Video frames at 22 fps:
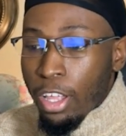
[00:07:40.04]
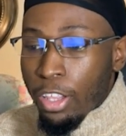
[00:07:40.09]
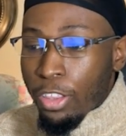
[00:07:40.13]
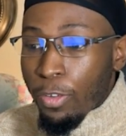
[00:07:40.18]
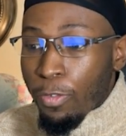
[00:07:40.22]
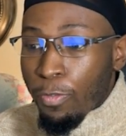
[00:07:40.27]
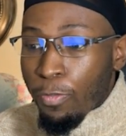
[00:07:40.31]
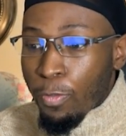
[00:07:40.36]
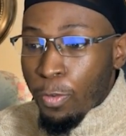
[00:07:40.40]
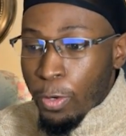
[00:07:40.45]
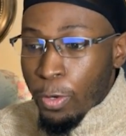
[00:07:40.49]
the
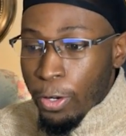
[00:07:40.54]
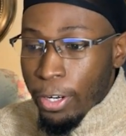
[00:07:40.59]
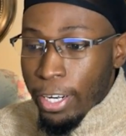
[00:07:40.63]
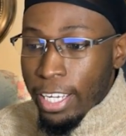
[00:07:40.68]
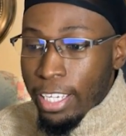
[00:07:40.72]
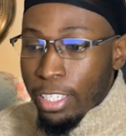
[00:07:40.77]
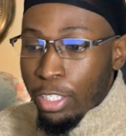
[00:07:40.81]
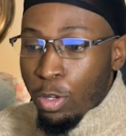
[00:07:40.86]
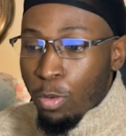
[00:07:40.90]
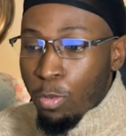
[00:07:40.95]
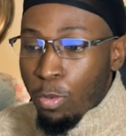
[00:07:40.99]
footer
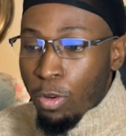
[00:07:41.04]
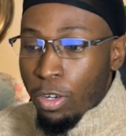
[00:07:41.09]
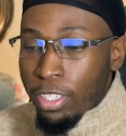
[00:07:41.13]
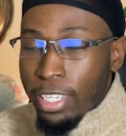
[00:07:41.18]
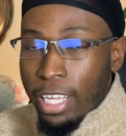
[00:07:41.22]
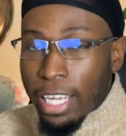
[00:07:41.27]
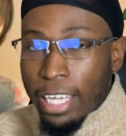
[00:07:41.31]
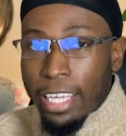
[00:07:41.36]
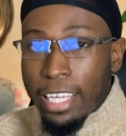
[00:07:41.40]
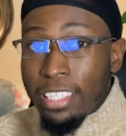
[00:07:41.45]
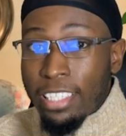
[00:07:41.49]
is the one
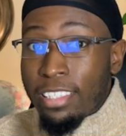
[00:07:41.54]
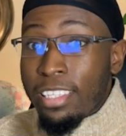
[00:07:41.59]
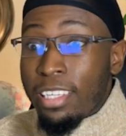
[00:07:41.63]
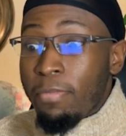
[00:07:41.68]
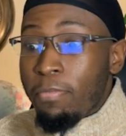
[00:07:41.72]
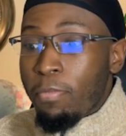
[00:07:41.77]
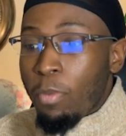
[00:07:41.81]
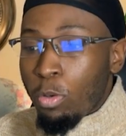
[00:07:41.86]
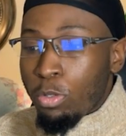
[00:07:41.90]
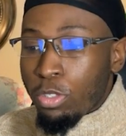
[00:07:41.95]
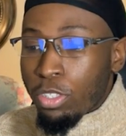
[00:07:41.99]
that gets the
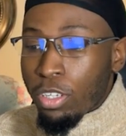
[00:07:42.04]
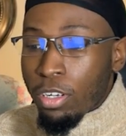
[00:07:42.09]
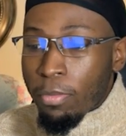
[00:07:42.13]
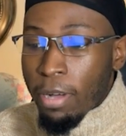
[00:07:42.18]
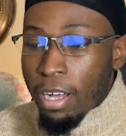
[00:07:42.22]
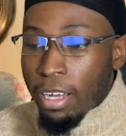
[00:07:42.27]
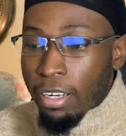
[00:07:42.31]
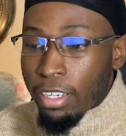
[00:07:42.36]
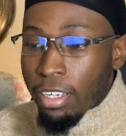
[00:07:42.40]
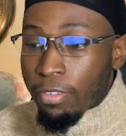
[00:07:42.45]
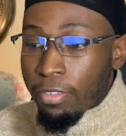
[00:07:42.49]
most
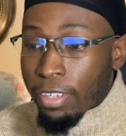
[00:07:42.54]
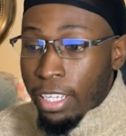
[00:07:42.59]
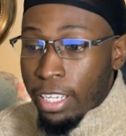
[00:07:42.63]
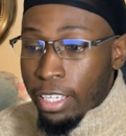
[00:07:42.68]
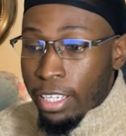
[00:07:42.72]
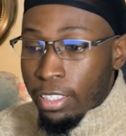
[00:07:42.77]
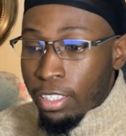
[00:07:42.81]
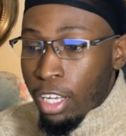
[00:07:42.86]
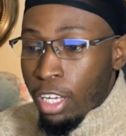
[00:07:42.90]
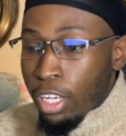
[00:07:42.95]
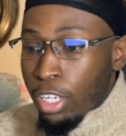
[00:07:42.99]
amount of
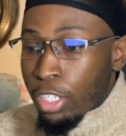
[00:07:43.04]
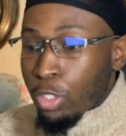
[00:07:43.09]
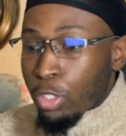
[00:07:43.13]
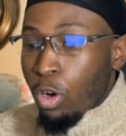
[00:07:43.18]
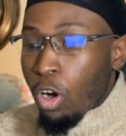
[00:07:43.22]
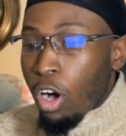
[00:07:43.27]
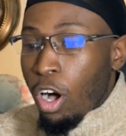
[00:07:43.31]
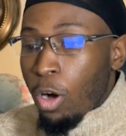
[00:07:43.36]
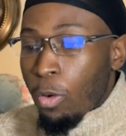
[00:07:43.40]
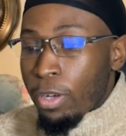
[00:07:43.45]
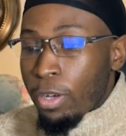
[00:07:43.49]
clicks. So
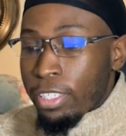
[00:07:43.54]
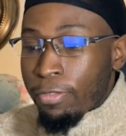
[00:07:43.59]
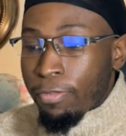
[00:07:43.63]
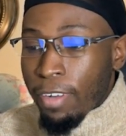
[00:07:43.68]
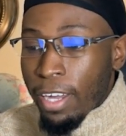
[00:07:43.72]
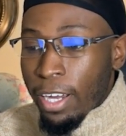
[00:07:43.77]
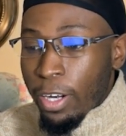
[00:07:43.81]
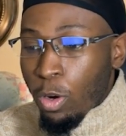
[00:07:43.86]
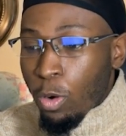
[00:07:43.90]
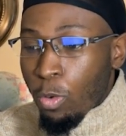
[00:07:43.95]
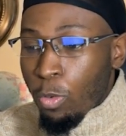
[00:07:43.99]
always
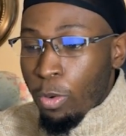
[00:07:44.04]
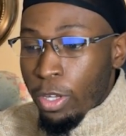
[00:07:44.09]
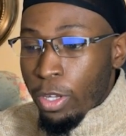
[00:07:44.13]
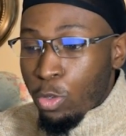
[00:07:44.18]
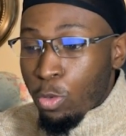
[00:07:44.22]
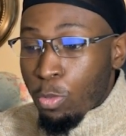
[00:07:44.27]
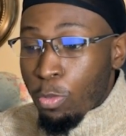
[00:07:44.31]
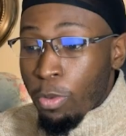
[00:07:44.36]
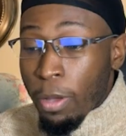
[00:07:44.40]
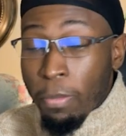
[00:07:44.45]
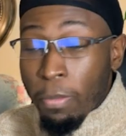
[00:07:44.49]
find a way
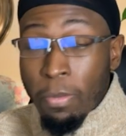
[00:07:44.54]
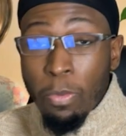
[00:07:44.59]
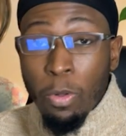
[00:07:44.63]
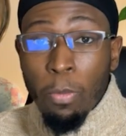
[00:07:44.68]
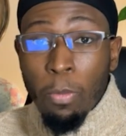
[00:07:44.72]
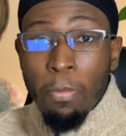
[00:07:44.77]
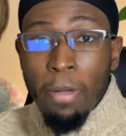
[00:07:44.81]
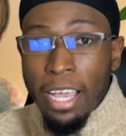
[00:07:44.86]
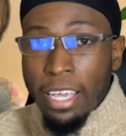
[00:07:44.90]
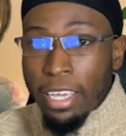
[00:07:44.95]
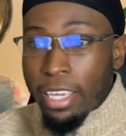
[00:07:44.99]
to bring people
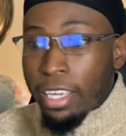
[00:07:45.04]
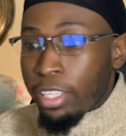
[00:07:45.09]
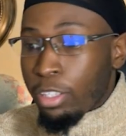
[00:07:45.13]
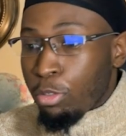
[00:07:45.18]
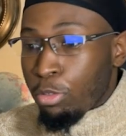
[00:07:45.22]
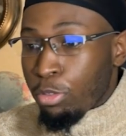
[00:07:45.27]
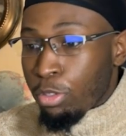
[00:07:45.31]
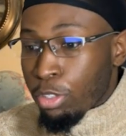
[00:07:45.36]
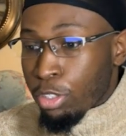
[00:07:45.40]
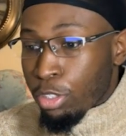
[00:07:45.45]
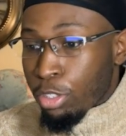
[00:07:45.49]
back
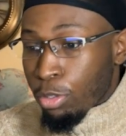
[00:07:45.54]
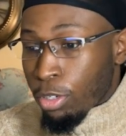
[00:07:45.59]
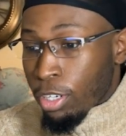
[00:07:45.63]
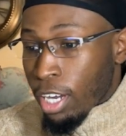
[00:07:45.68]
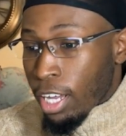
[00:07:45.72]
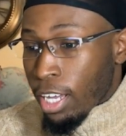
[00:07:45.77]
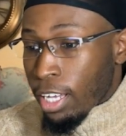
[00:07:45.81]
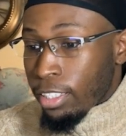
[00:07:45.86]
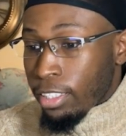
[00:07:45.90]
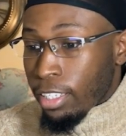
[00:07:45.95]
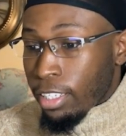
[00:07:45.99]
into your store.
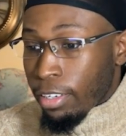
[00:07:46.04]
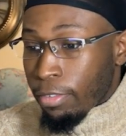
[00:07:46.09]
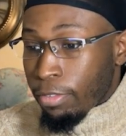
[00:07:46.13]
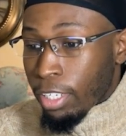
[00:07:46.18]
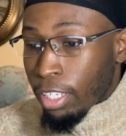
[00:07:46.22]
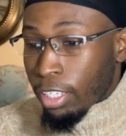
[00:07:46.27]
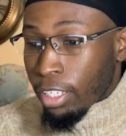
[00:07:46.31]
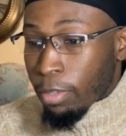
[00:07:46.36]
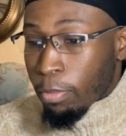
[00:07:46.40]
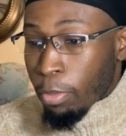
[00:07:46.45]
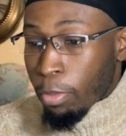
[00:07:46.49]
They've
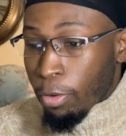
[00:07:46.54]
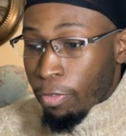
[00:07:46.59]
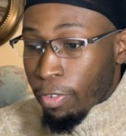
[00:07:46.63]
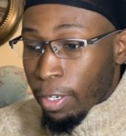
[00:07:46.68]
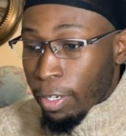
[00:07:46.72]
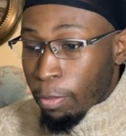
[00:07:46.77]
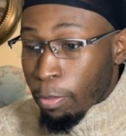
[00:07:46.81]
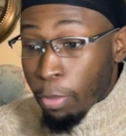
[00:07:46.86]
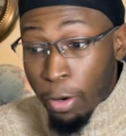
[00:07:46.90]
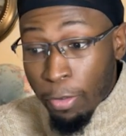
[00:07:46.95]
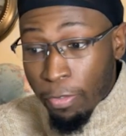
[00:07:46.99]
done it
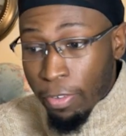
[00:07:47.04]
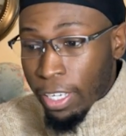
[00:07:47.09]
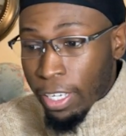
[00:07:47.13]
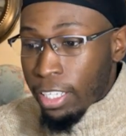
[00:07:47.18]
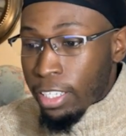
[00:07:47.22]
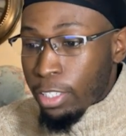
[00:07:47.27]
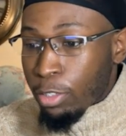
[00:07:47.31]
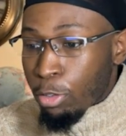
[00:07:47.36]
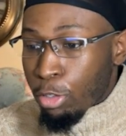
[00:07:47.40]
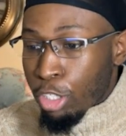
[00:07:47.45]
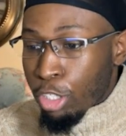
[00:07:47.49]

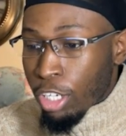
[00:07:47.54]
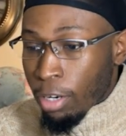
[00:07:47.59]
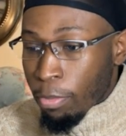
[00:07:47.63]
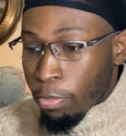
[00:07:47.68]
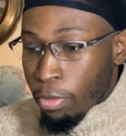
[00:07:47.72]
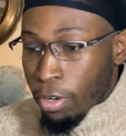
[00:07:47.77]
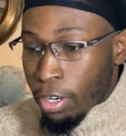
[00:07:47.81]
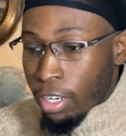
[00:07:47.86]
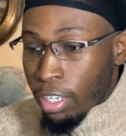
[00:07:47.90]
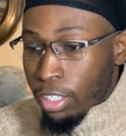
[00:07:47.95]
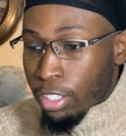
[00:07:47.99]
perfectly. So Shock
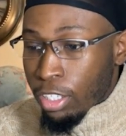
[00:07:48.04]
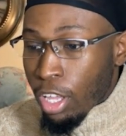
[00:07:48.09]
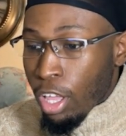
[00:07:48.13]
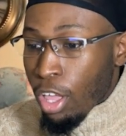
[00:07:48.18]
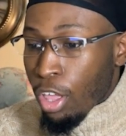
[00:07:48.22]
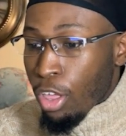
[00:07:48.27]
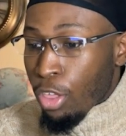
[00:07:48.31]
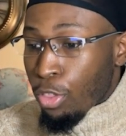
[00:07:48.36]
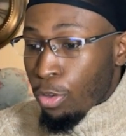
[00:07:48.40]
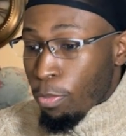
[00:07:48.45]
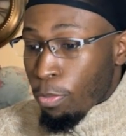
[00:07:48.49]
Products,
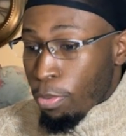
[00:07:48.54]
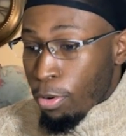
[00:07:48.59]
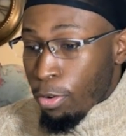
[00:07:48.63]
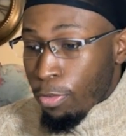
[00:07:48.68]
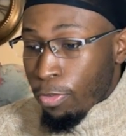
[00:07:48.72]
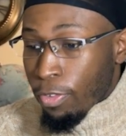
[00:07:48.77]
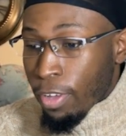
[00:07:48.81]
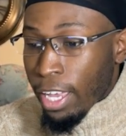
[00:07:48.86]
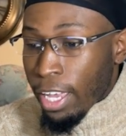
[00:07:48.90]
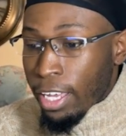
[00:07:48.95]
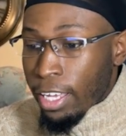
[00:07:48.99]
the
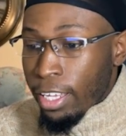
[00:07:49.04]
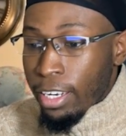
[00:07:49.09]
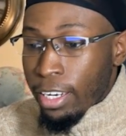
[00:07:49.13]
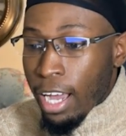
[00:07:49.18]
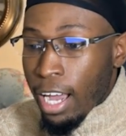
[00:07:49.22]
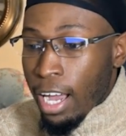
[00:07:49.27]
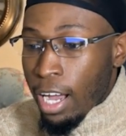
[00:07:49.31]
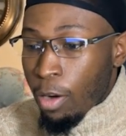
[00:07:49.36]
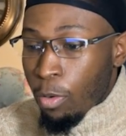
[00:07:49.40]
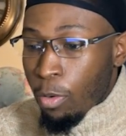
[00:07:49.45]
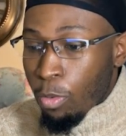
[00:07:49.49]
proof, and
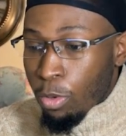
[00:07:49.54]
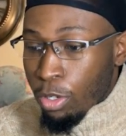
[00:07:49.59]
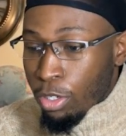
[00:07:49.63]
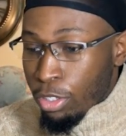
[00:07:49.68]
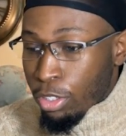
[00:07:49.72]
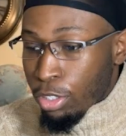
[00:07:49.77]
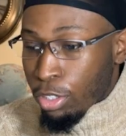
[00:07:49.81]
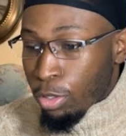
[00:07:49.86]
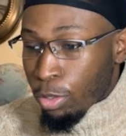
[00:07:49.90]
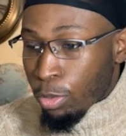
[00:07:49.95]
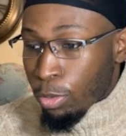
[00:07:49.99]
our
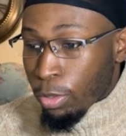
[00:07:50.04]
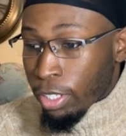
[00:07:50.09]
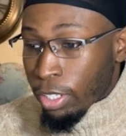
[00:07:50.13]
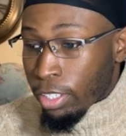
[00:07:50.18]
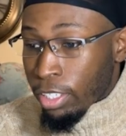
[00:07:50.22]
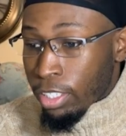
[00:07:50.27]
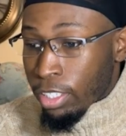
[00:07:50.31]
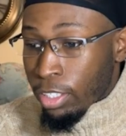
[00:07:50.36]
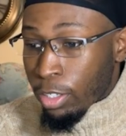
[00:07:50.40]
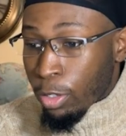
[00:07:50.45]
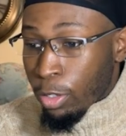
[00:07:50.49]
story.
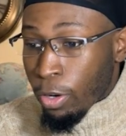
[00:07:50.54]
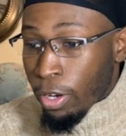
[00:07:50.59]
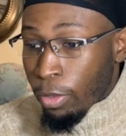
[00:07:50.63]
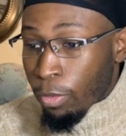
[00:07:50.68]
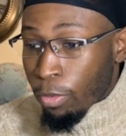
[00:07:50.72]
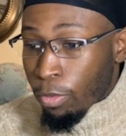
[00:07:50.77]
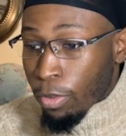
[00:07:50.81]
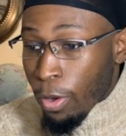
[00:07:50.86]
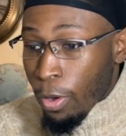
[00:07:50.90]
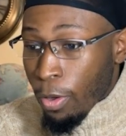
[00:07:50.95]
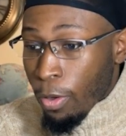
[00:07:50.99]
This is a great
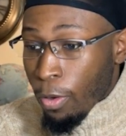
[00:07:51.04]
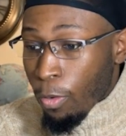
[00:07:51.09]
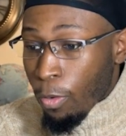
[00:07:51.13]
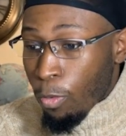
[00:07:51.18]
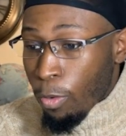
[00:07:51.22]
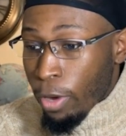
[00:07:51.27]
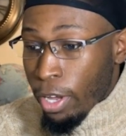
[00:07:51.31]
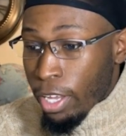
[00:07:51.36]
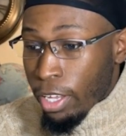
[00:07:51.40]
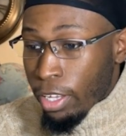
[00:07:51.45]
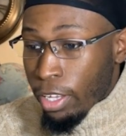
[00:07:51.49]

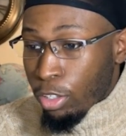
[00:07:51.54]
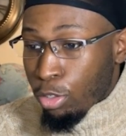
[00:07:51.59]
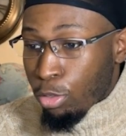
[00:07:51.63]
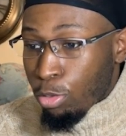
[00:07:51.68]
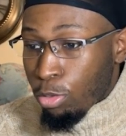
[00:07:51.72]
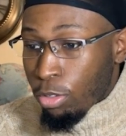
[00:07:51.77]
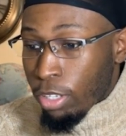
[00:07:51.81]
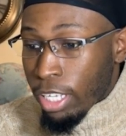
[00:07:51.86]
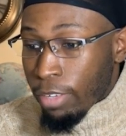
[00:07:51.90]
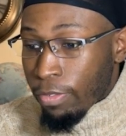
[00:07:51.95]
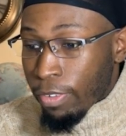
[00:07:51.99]
way to
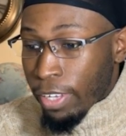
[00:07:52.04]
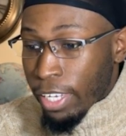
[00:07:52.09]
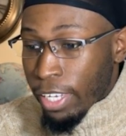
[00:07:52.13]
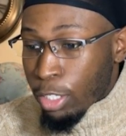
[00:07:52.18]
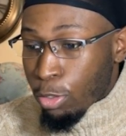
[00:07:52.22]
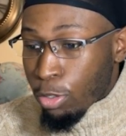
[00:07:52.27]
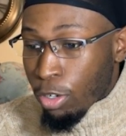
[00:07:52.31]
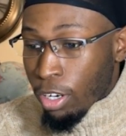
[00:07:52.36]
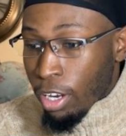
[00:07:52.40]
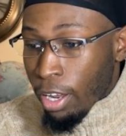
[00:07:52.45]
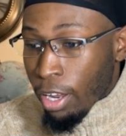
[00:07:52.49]
leave a
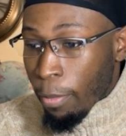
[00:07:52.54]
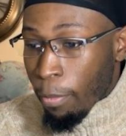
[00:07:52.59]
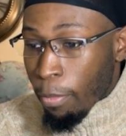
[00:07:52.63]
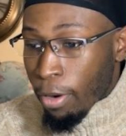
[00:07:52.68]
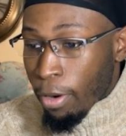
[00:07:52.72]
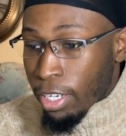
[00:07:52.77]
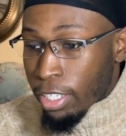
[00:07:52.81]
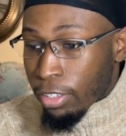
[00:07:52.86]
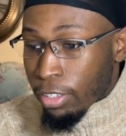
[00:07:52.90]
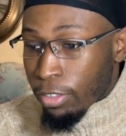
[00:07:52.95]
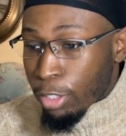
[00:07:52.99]
strong
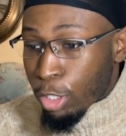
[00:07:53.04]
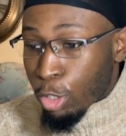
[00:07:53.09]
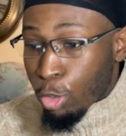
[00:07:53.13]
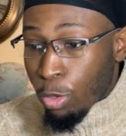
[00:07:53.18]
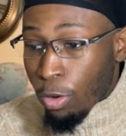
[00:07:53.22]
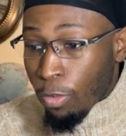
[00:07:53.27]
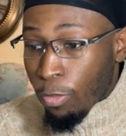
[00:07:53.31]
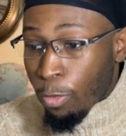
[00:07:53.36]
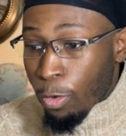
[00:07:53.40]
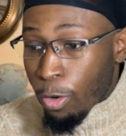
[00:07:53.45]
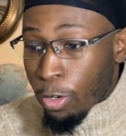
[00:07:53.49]

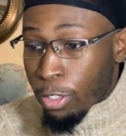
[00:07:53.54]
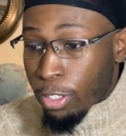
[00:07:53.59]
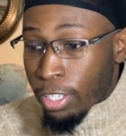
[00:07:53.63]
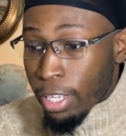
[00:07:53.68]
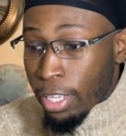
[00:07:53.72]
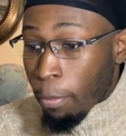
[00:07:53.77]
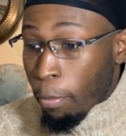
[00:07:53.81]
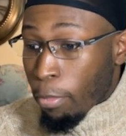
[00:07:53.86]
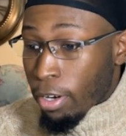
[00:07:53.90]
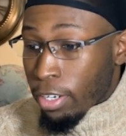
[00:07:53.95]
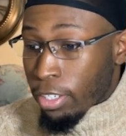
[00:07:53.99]
first
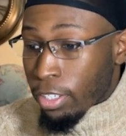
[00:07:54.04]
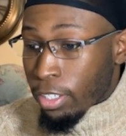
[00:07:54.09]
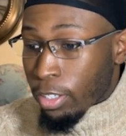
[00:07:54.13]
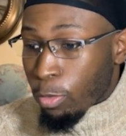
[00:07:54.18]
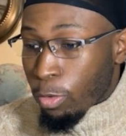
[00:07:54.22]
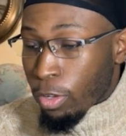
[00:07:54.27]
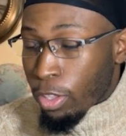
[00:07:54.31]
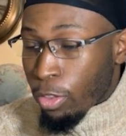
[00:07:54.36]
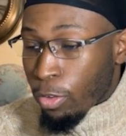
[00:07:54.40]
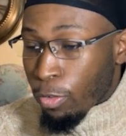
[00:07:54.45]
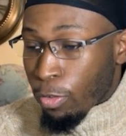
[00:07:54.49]
impression
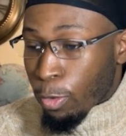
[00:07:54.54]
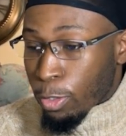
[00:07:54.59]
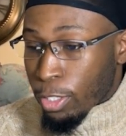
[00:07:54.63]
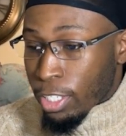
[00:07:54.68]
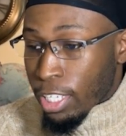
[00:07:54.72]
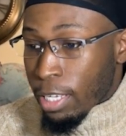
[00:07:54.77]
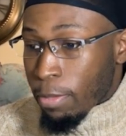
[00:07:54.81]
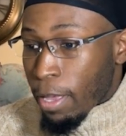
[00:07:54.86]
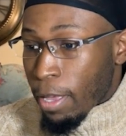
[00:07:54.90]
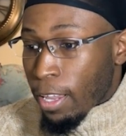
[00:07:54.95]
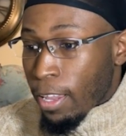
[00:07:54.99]
with the
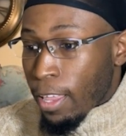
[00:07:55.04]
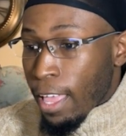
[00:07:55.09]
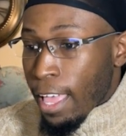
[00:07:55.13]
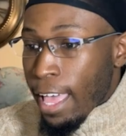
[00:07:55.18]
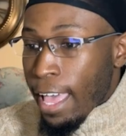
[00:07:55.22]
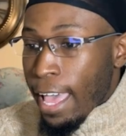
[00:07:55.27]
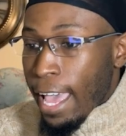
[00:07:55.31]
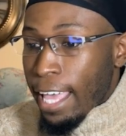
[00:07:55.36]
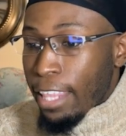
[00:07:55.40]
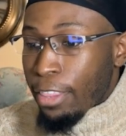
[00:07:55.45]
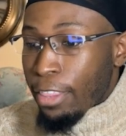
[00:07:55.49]
first email.
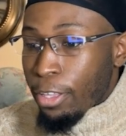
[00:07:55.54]
And